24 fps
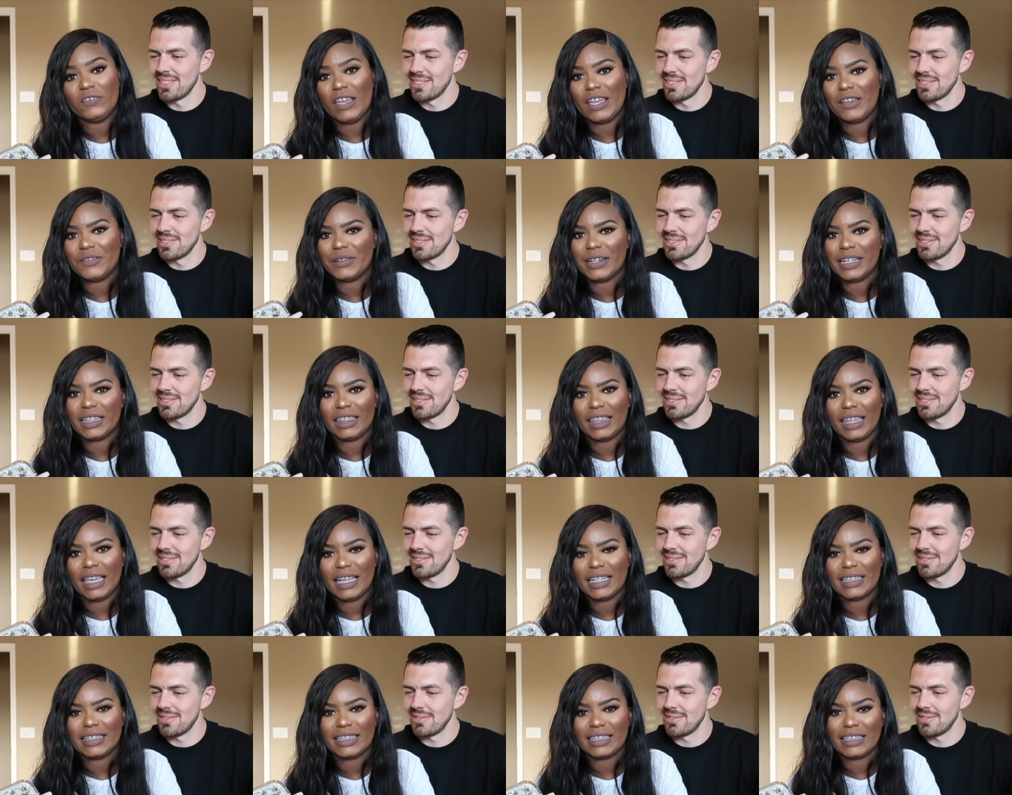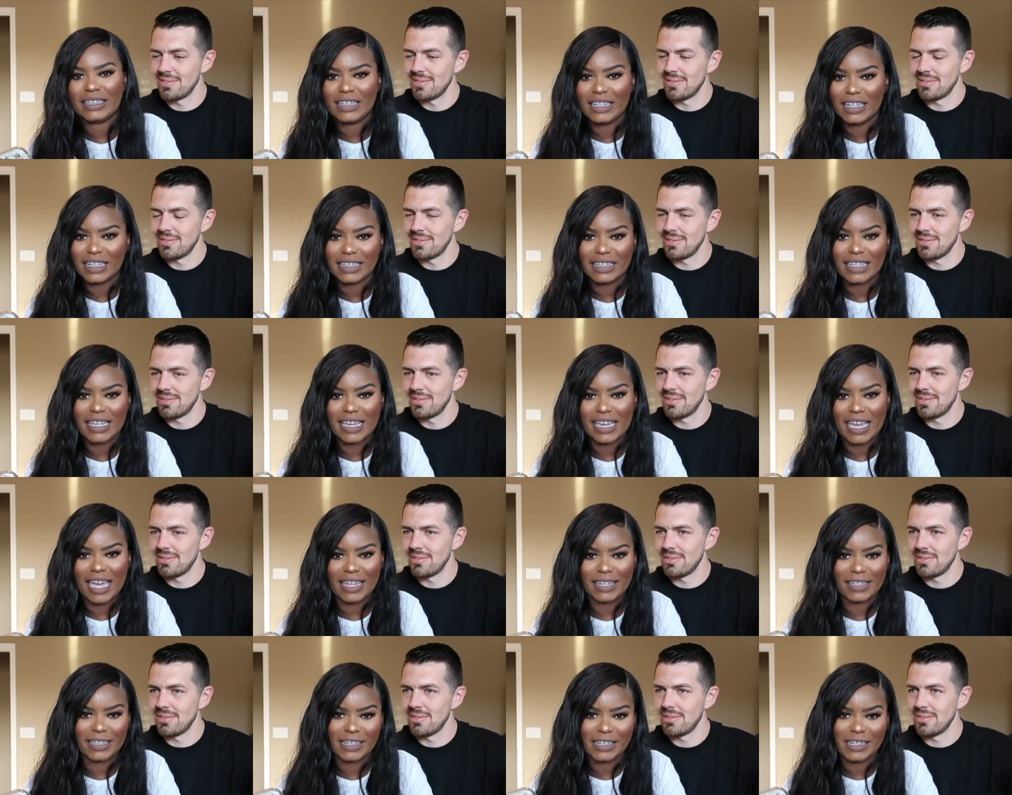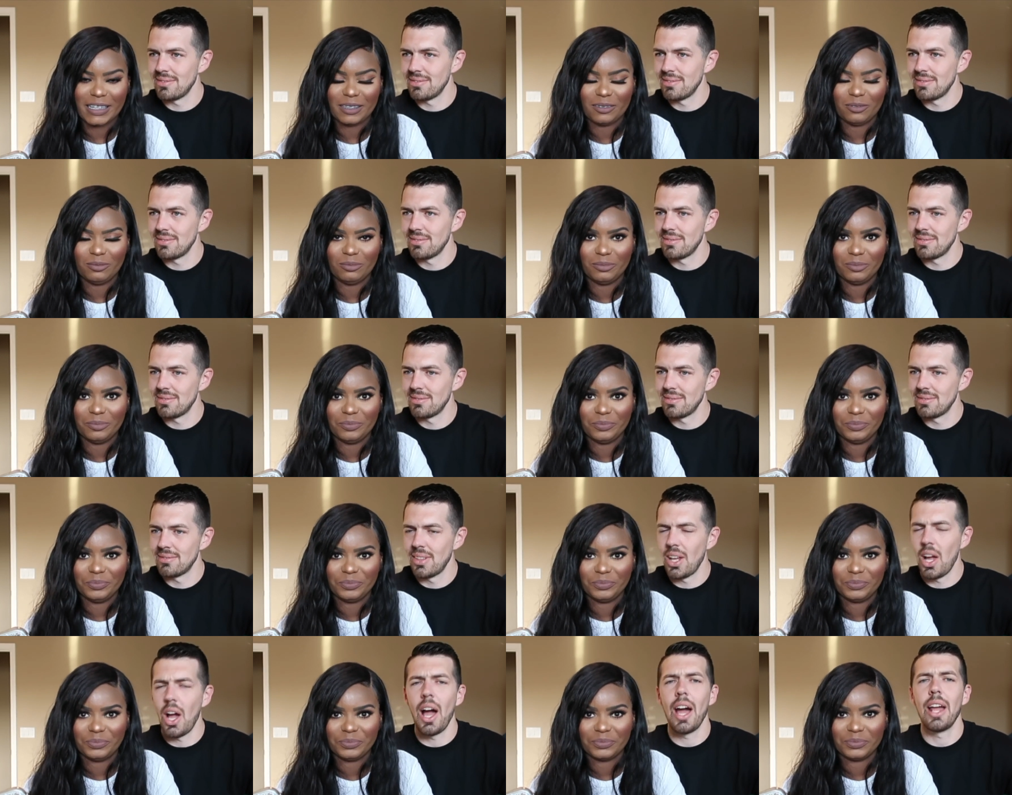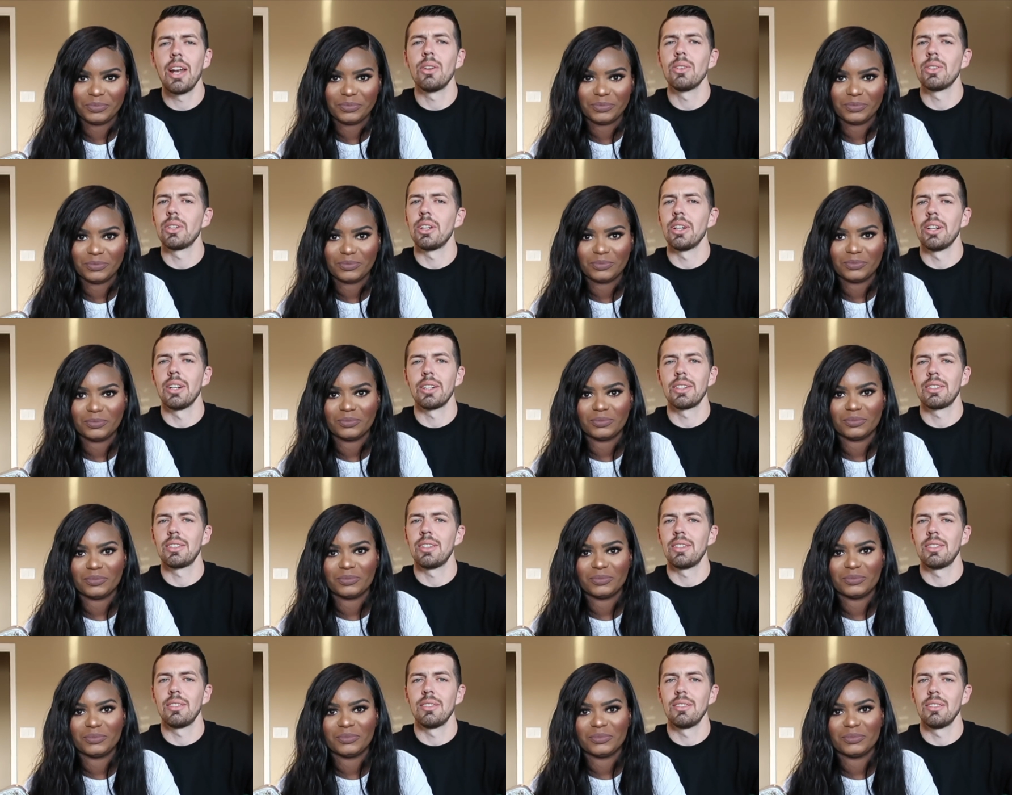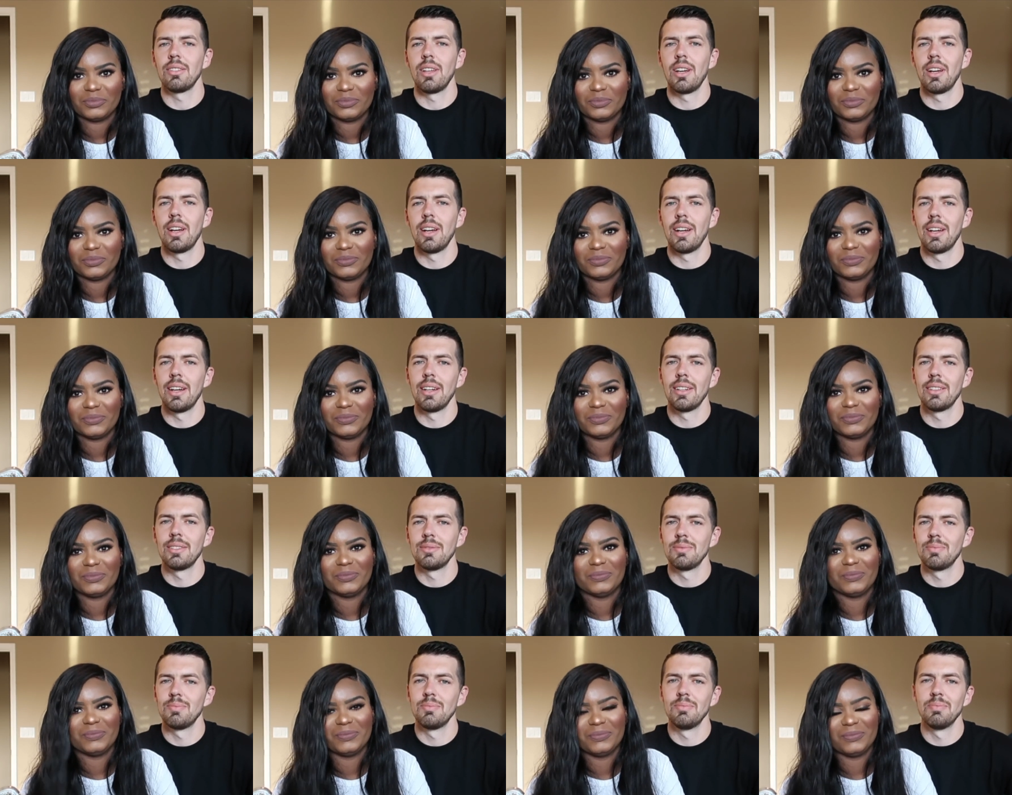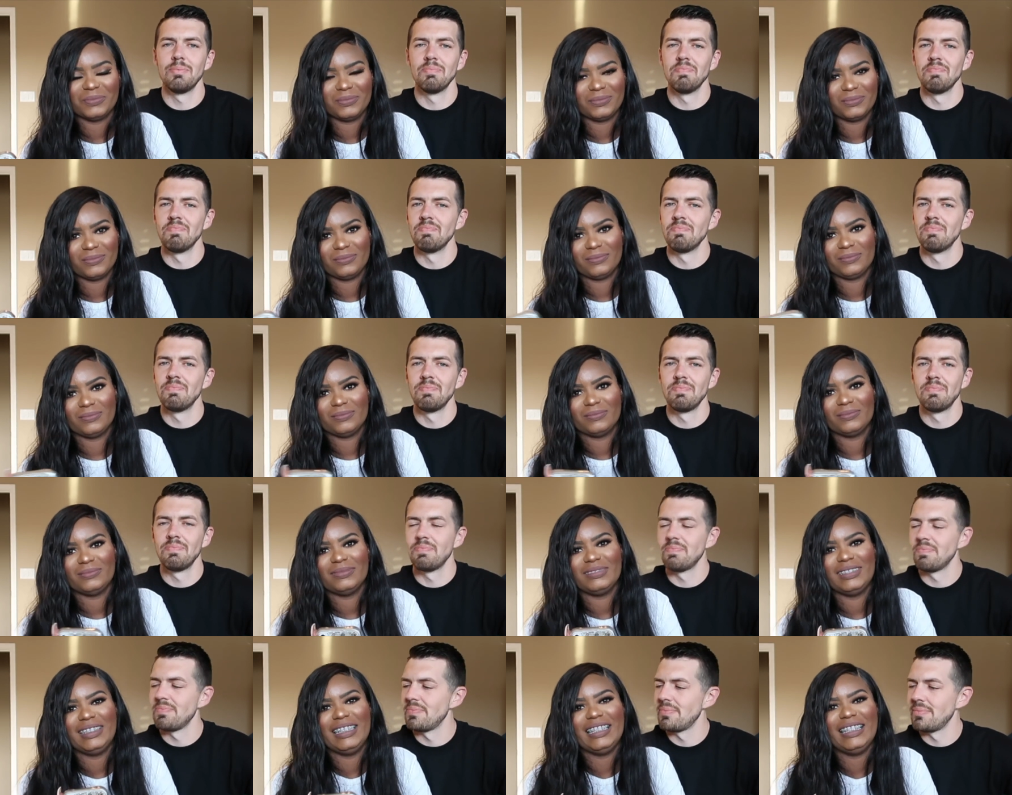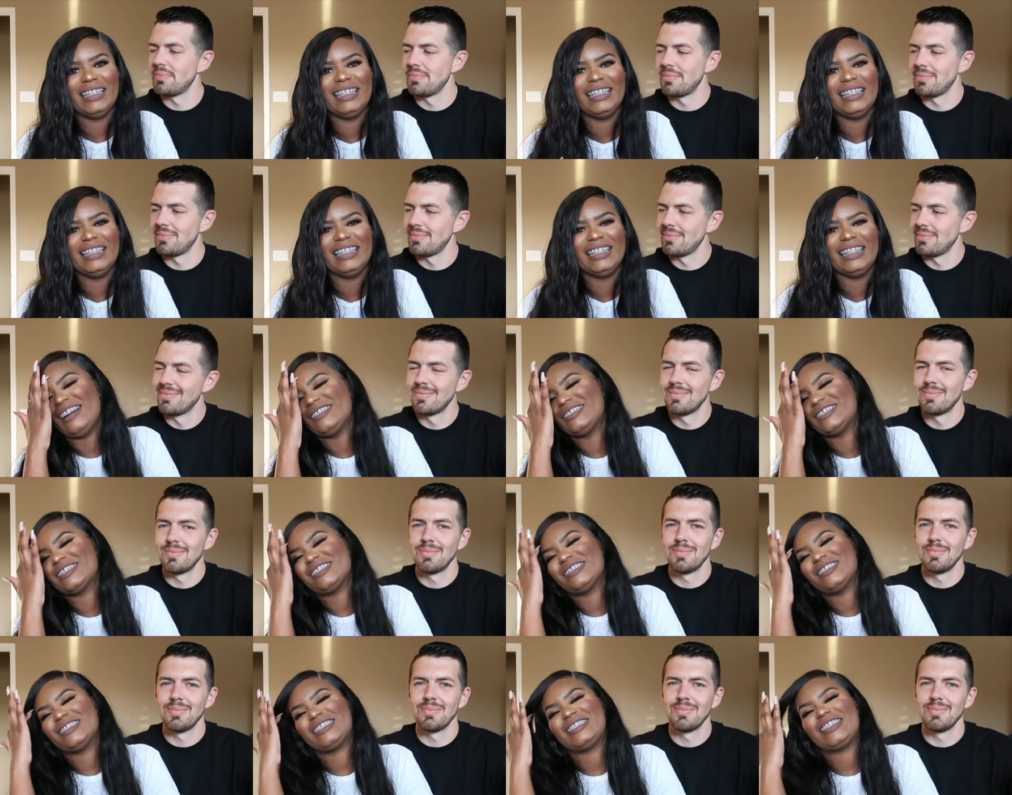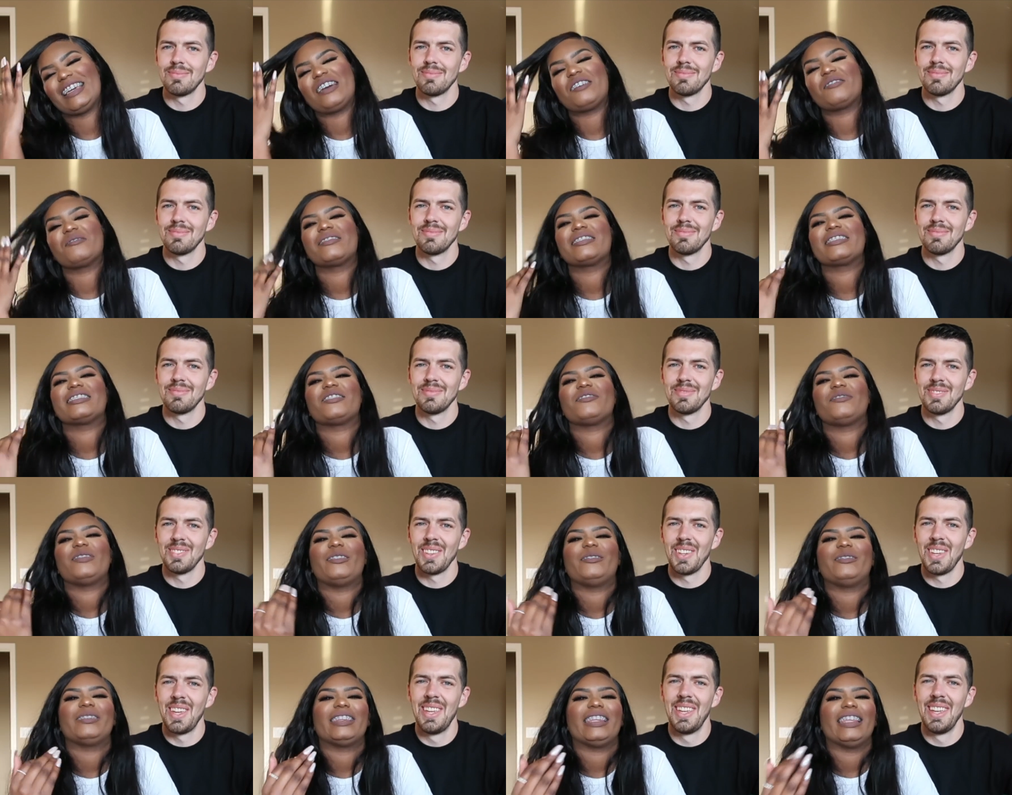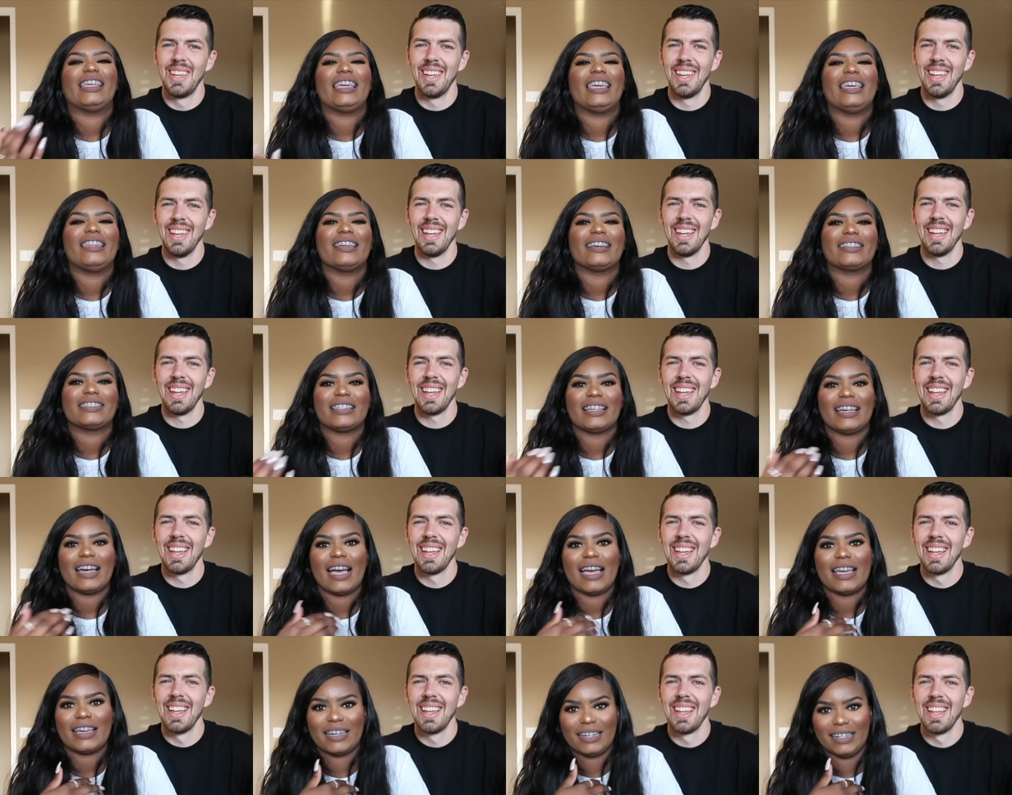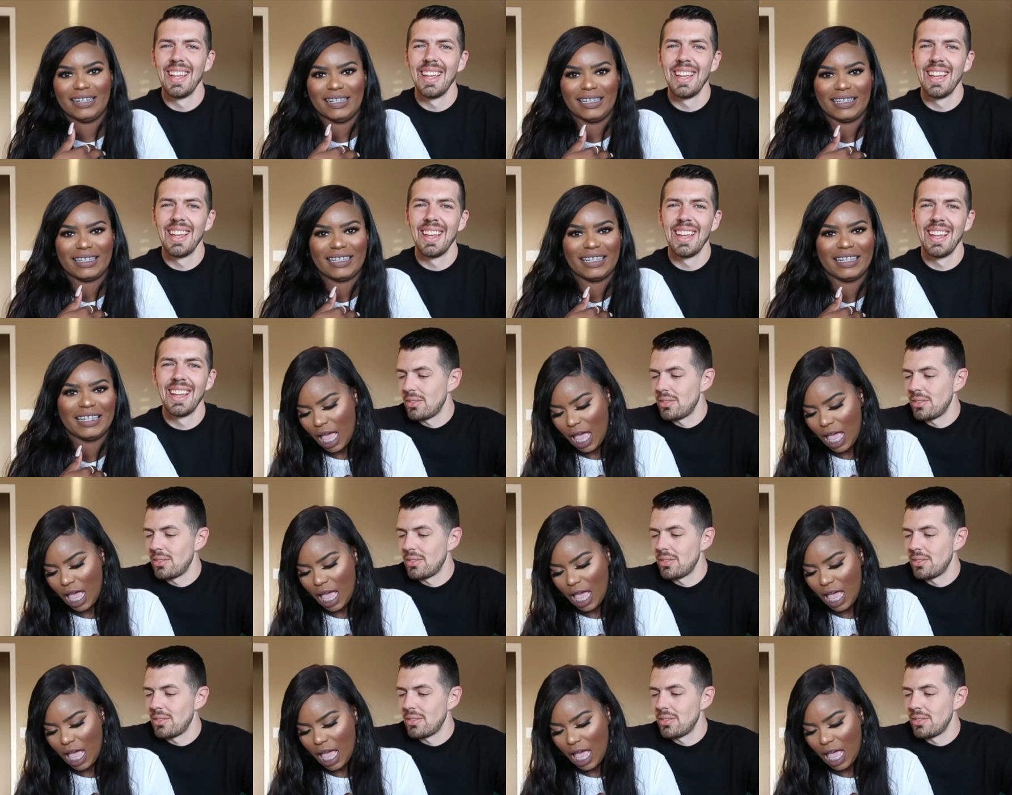Speaker 1: favorite thing to cook together?
Speaker 2: I don't cook. Uh, mm -mm.
Speaker 1: I was gonna say, what is his favorite thing he likes that I cook?